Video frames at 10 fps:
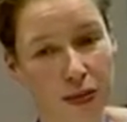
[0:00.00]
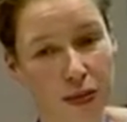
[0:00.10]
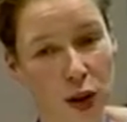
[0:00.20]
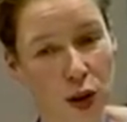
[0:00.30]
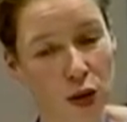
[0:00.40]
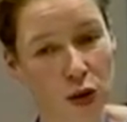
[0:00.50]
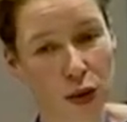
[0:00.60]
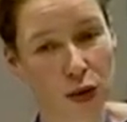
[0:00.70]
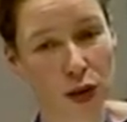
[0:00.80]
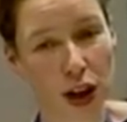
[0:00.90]
So the
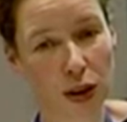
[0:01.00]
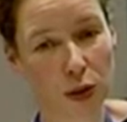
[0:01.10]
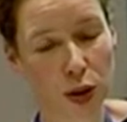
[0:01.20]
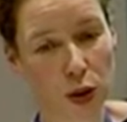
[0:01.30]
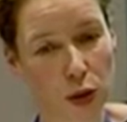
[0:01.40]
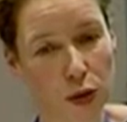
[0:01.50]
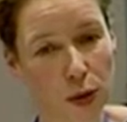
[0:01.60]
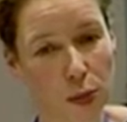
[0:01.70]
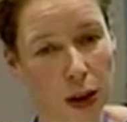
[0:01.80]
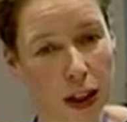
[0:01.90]
drift rate was all over the
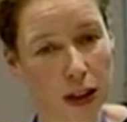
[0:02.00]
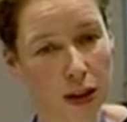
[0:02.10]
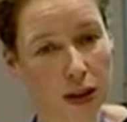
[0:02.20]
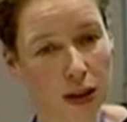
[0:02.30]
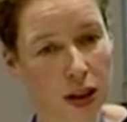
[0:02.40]
place,